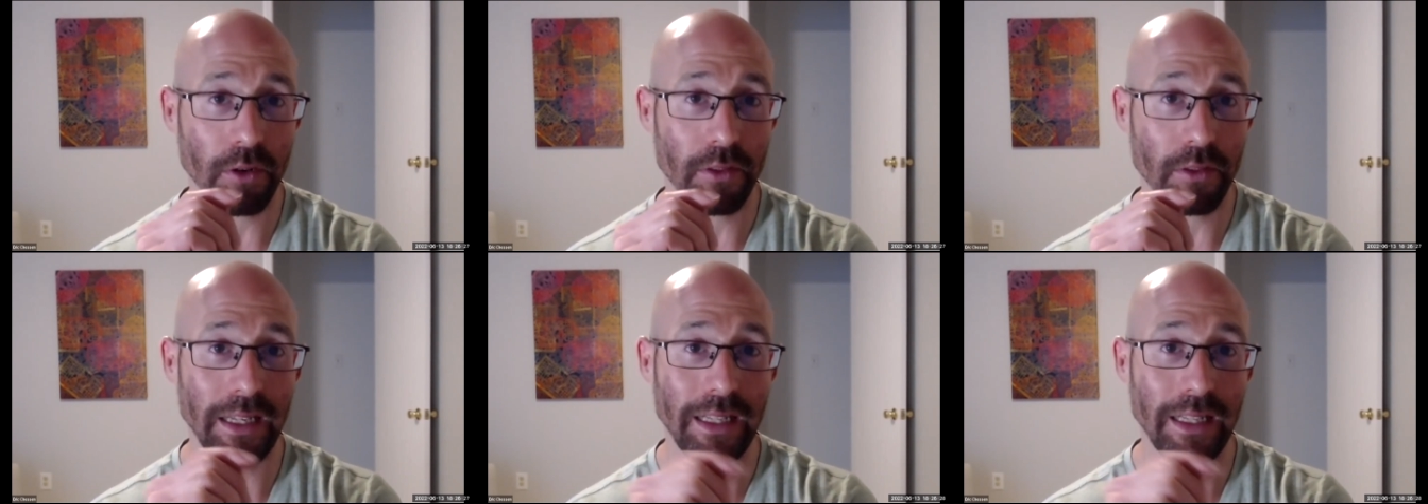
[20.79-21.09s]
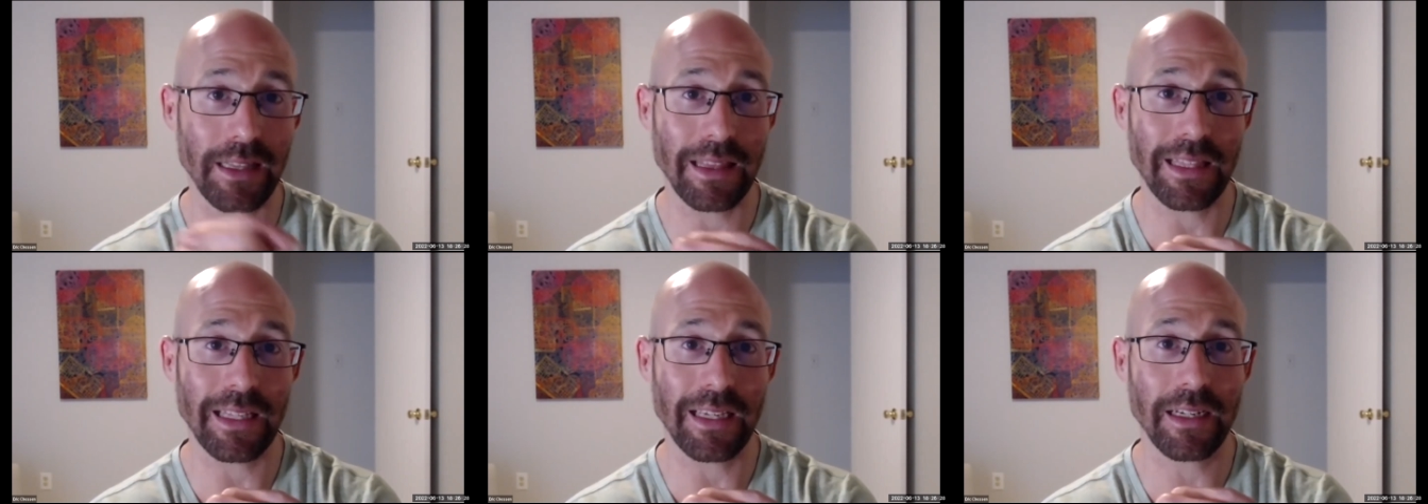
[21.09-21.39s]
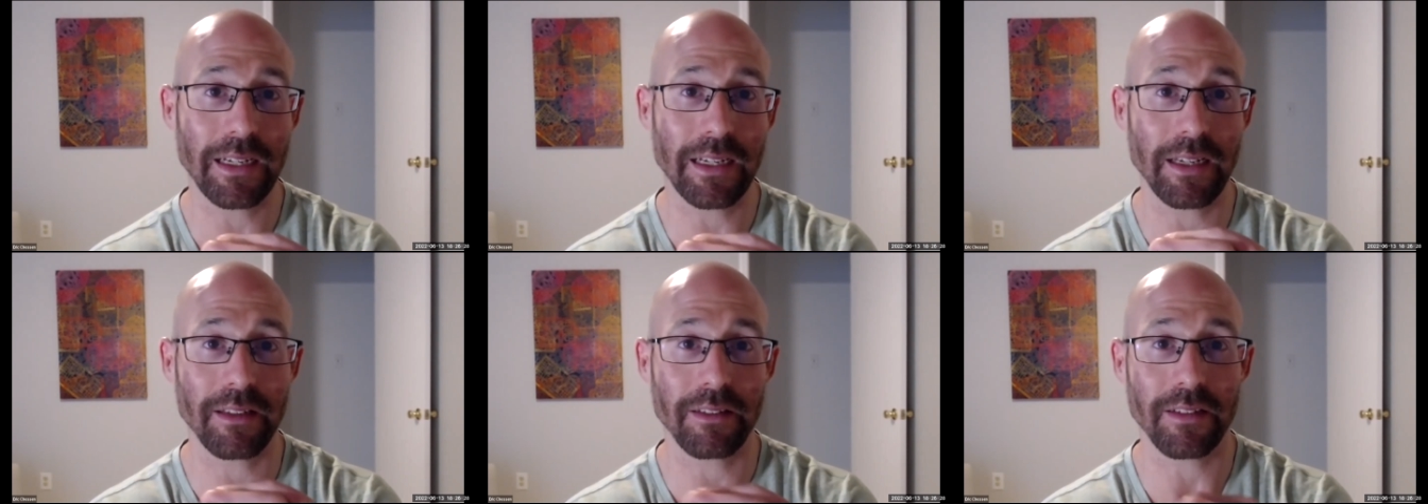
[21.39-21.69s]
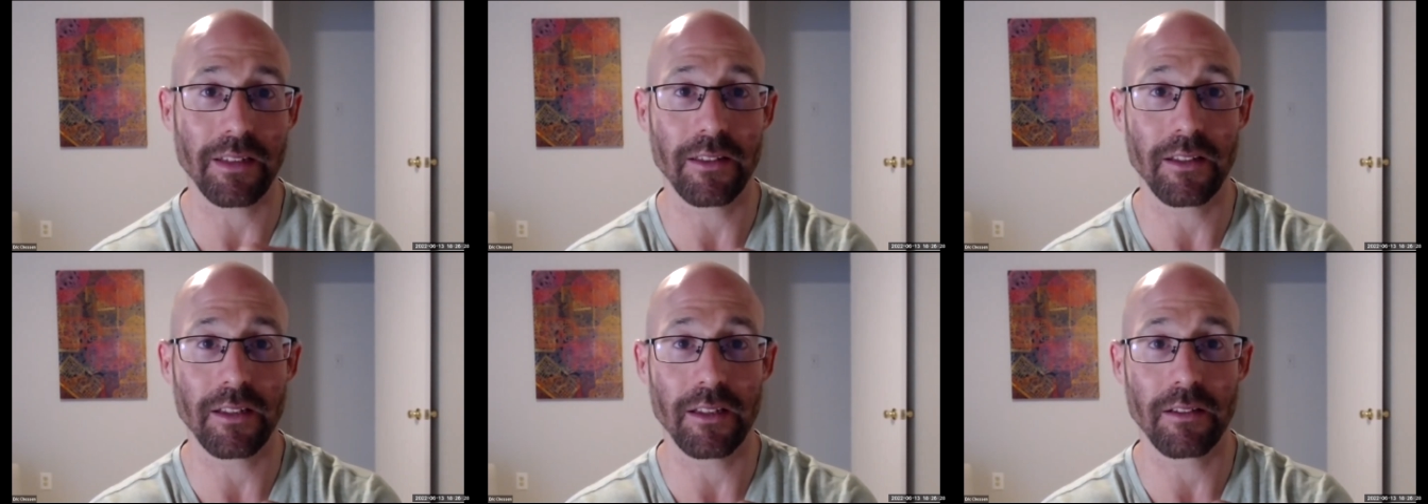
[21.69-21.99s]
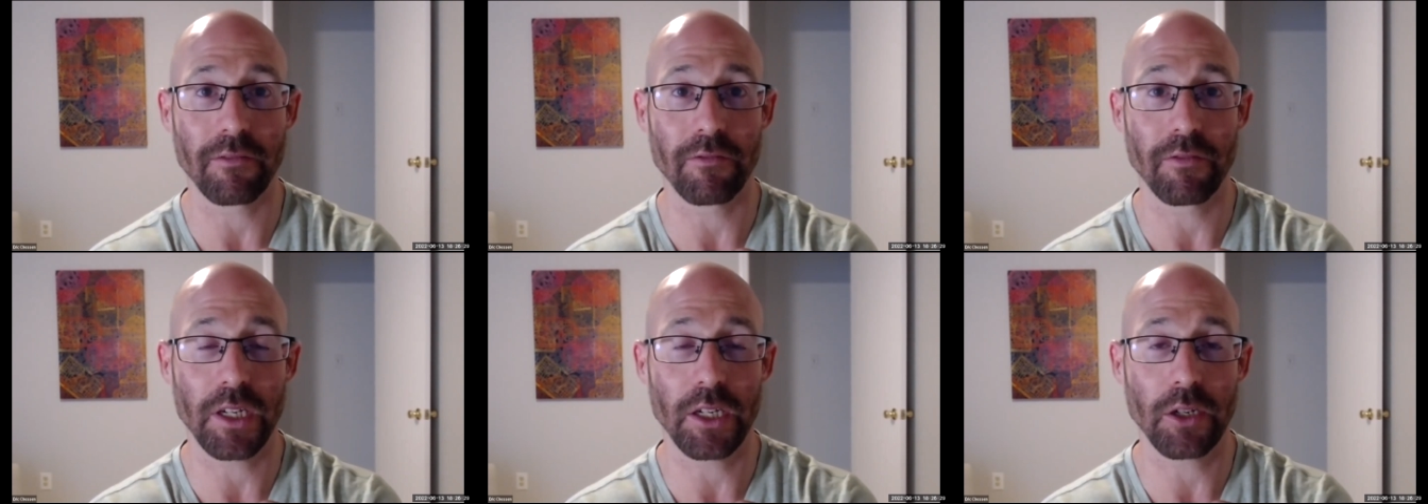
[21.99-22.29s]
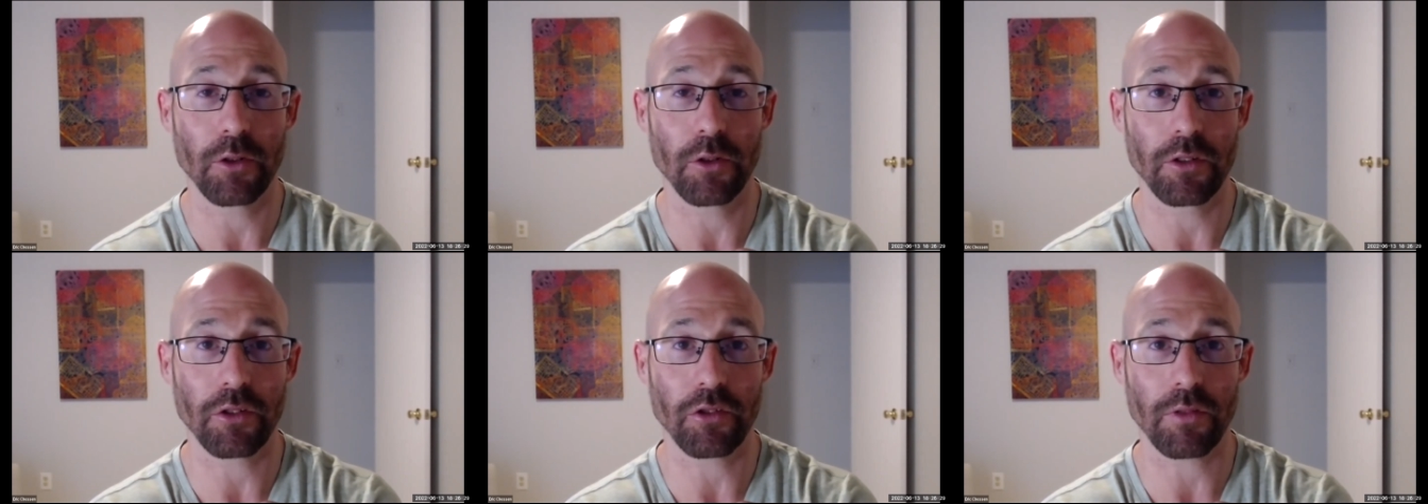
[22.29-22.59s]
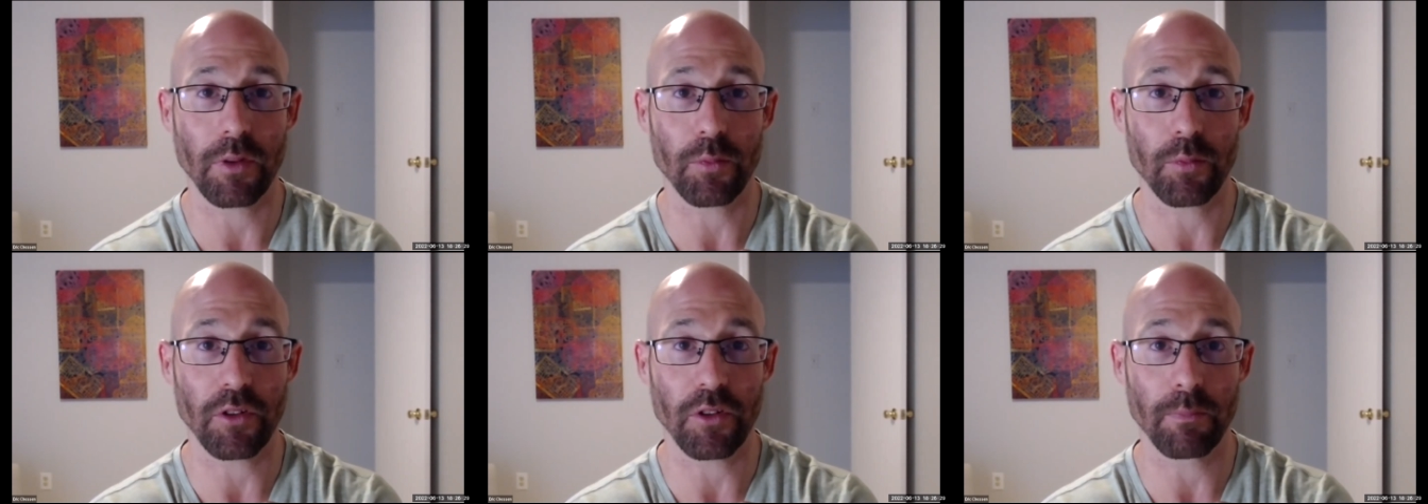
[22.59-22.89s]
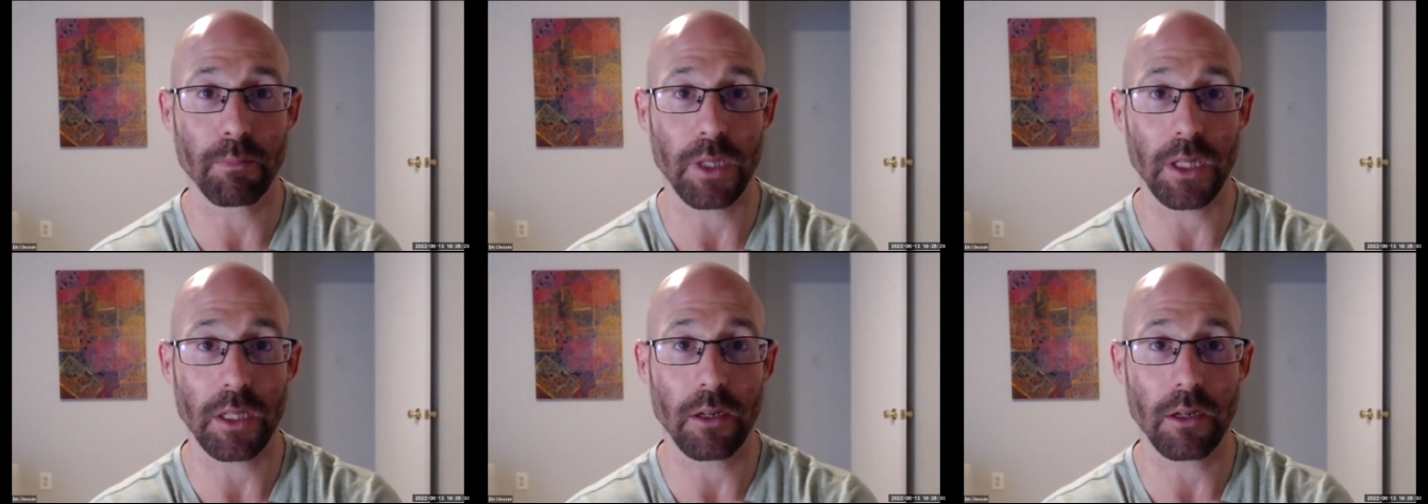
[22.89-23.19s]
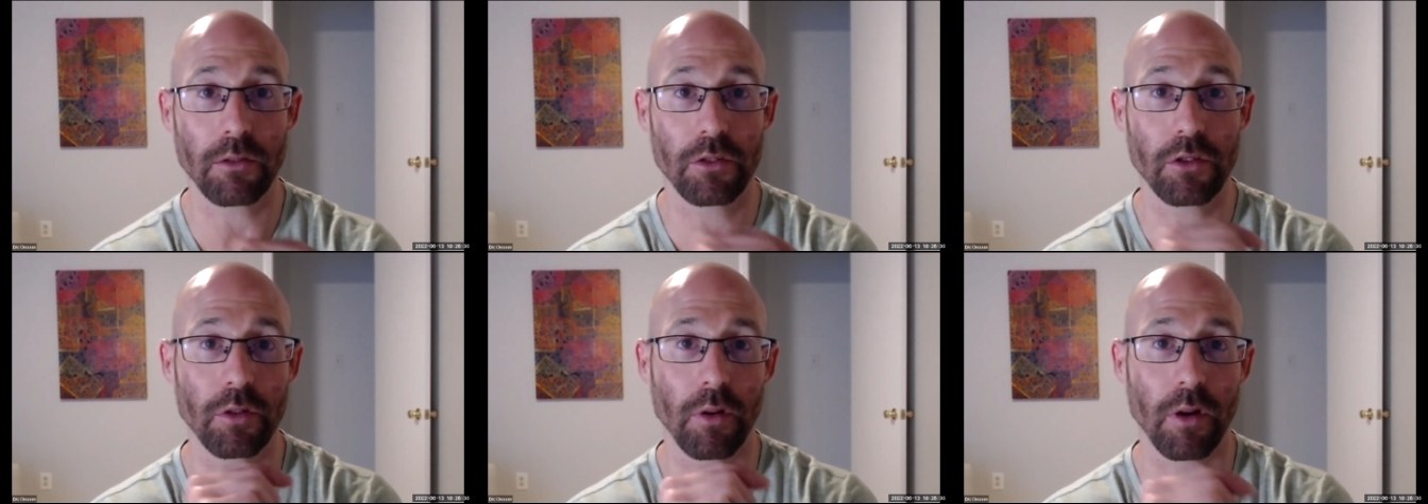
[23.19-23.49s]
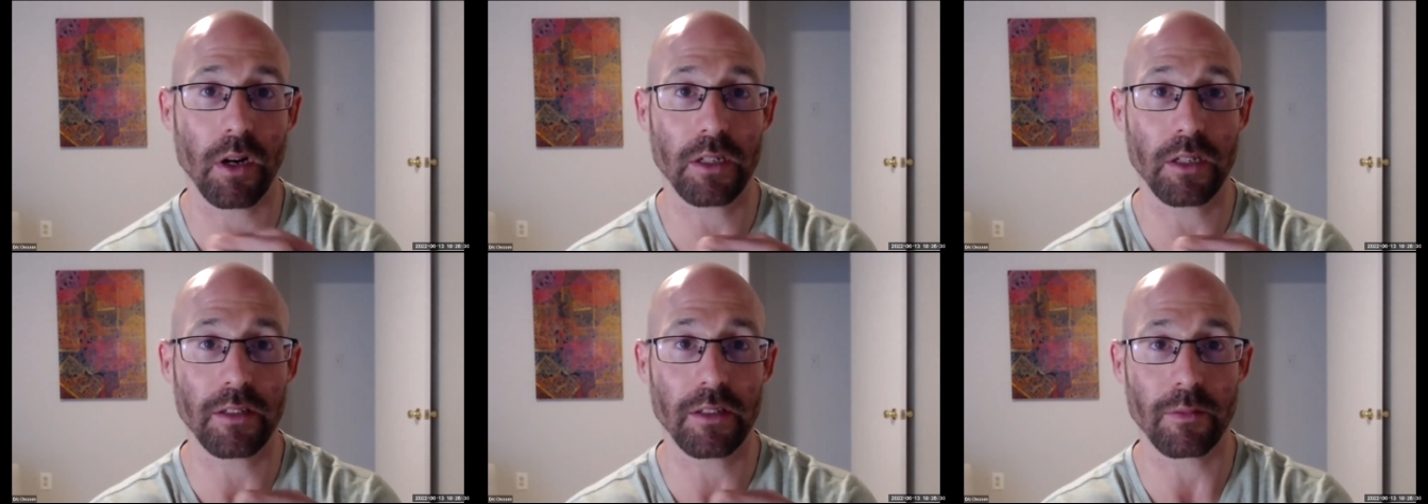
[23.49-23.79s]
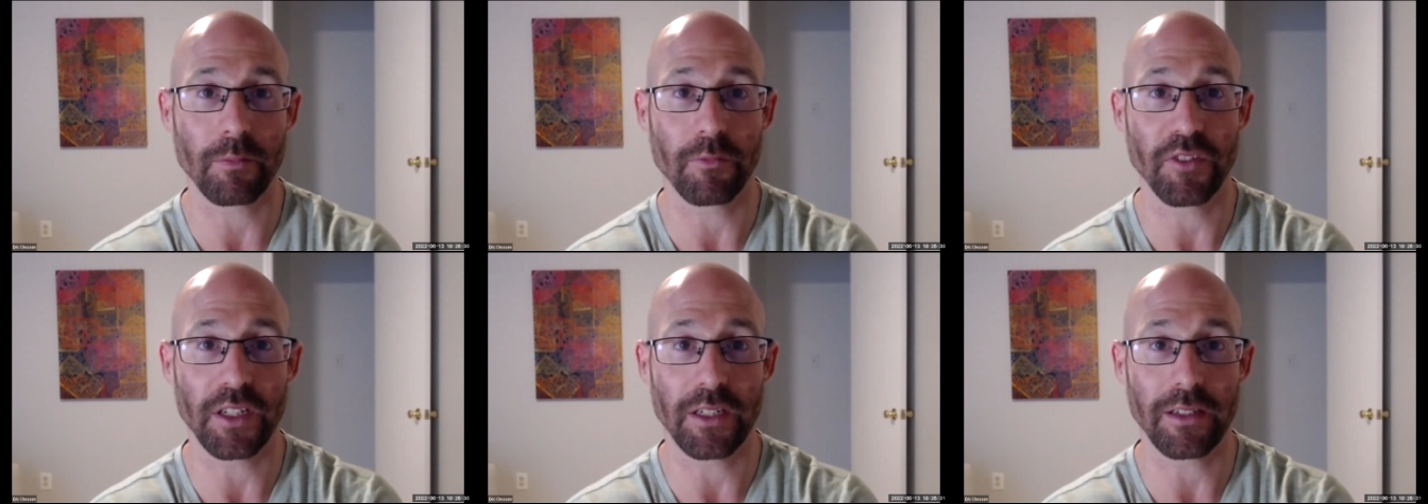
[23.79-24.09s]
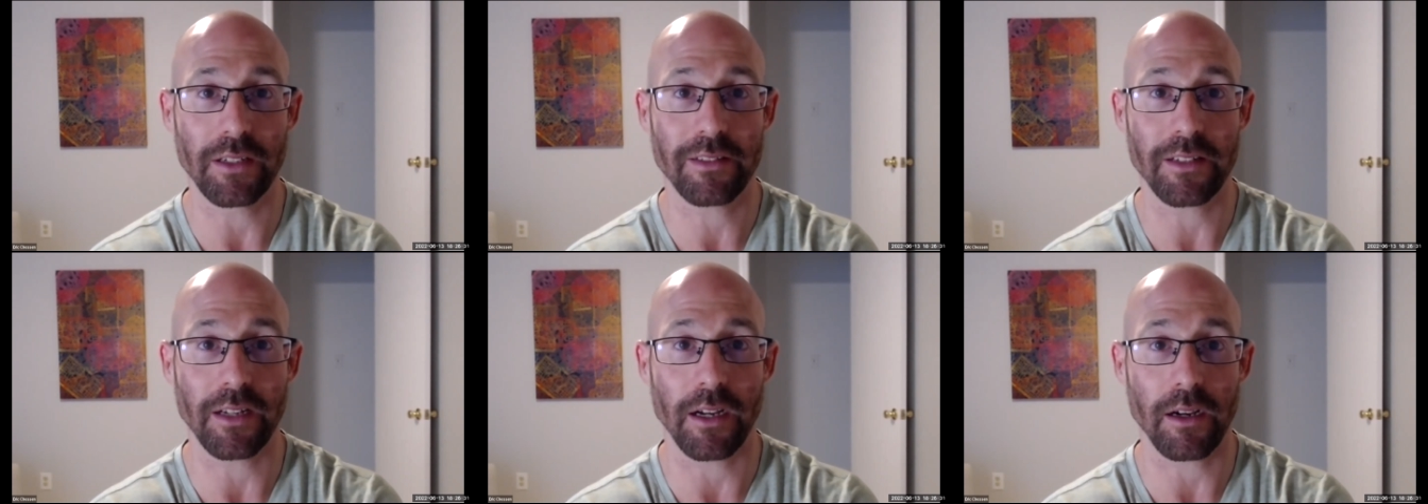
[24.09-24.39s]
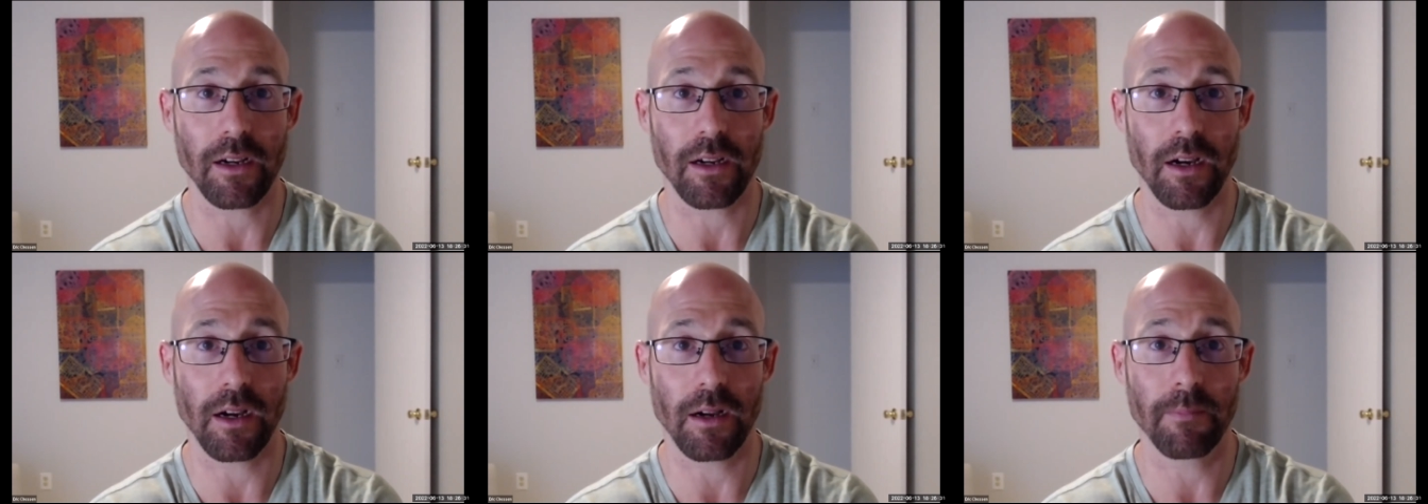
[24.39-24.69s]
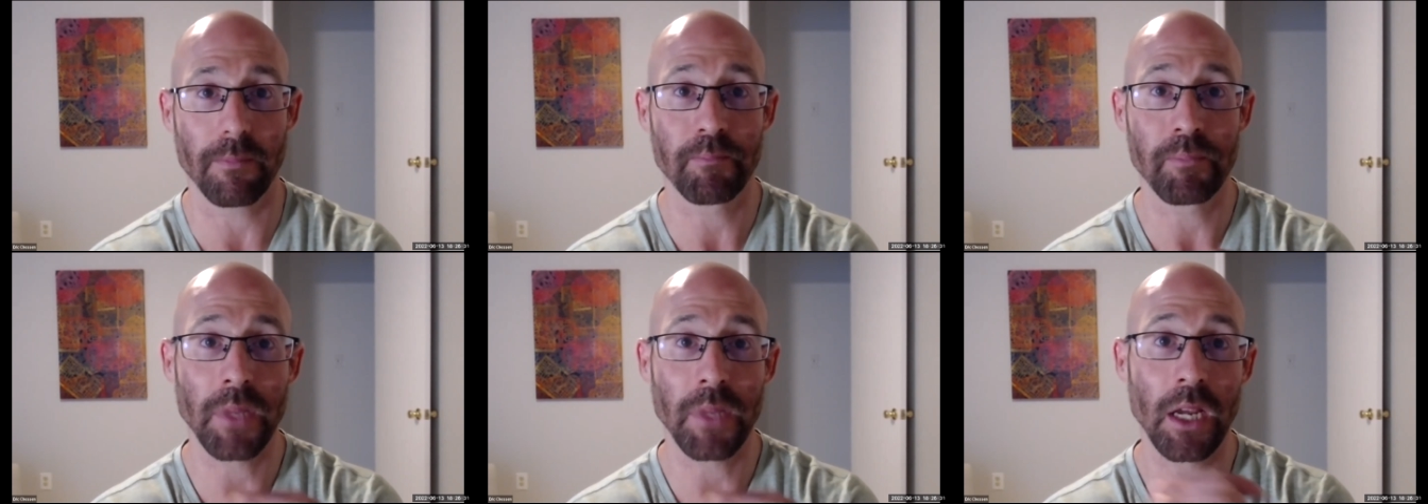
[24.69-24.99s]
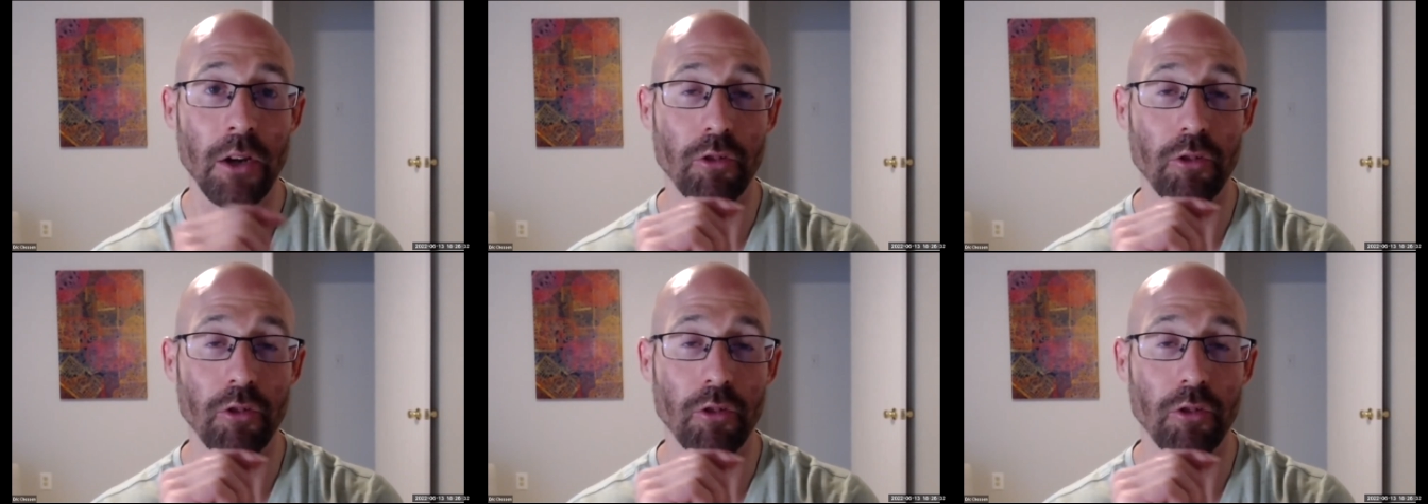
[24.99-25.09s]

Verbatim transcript: The link is in the video description below to autismfitness.com.